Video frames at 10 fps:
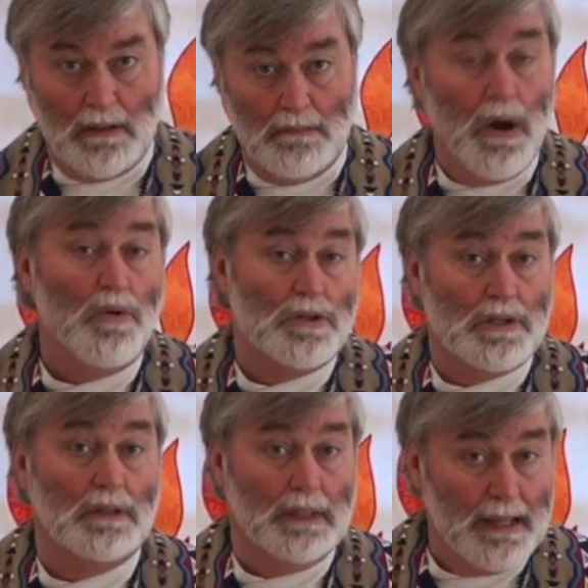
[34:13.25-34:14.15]

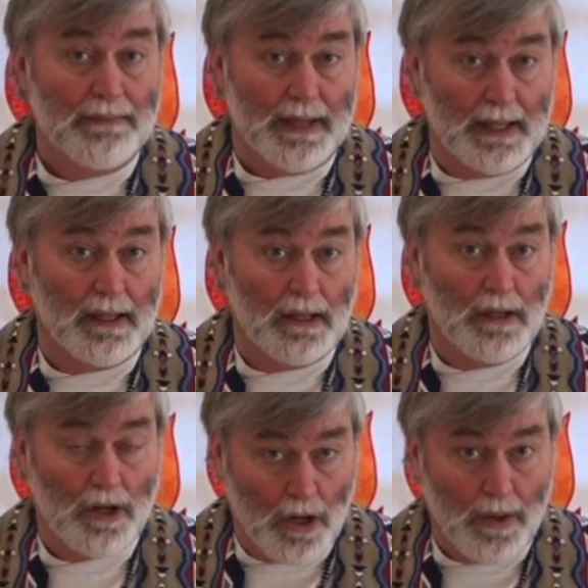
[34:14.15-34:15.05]
most living
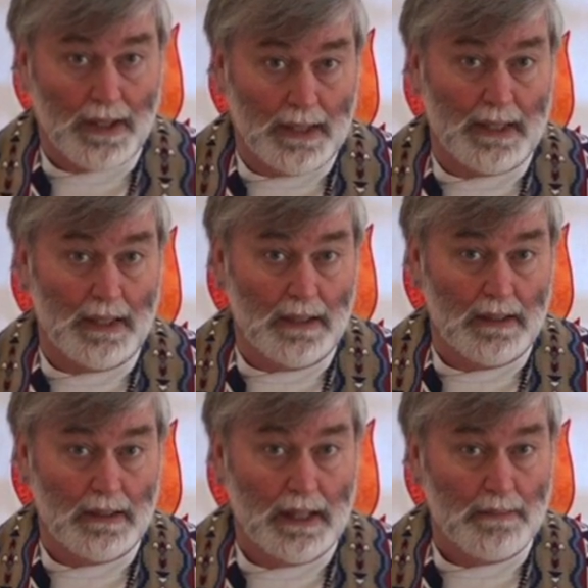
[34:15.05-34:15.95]
currently
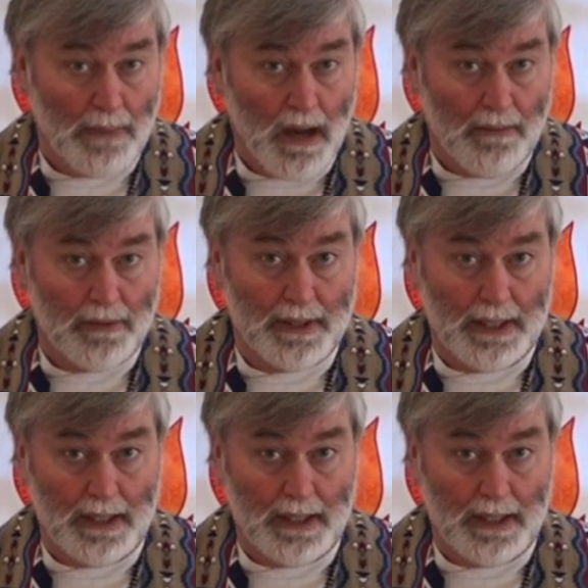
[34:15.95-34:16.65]
in poverty.